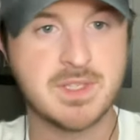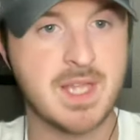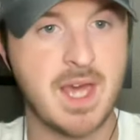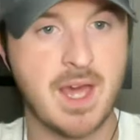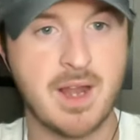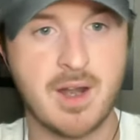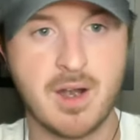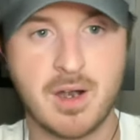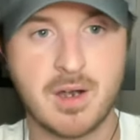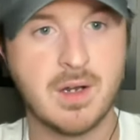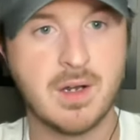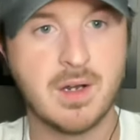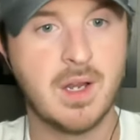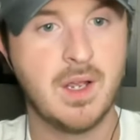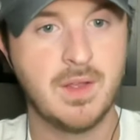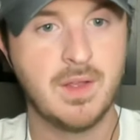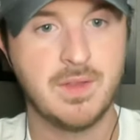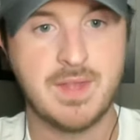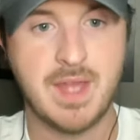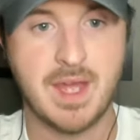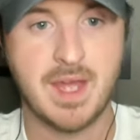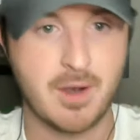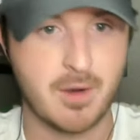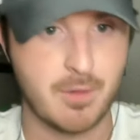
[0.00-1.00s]
that
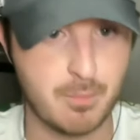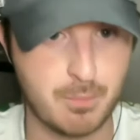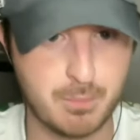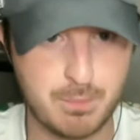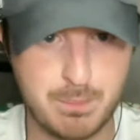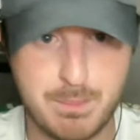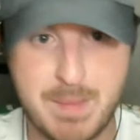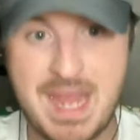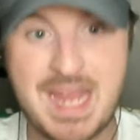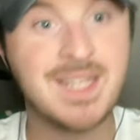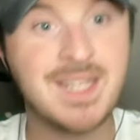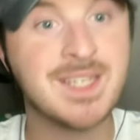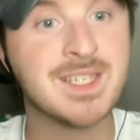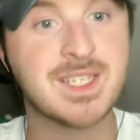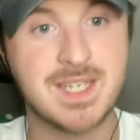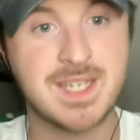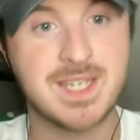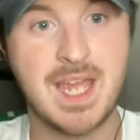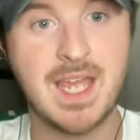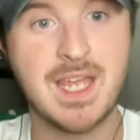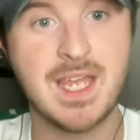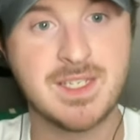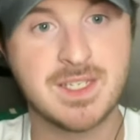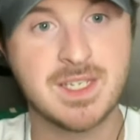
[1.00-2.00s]
are
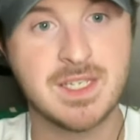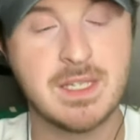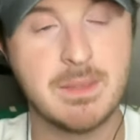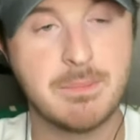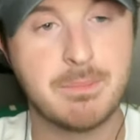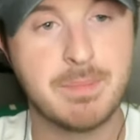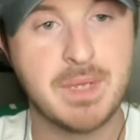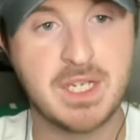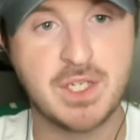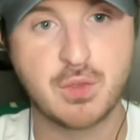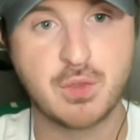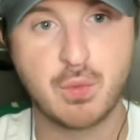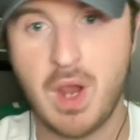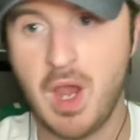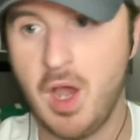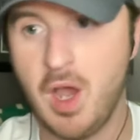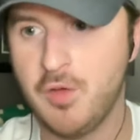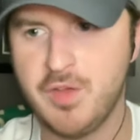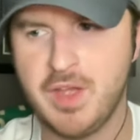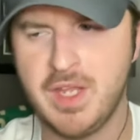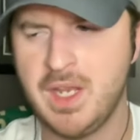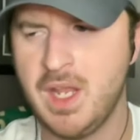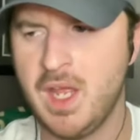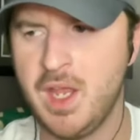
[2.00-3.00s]
mainstays in the Big 12,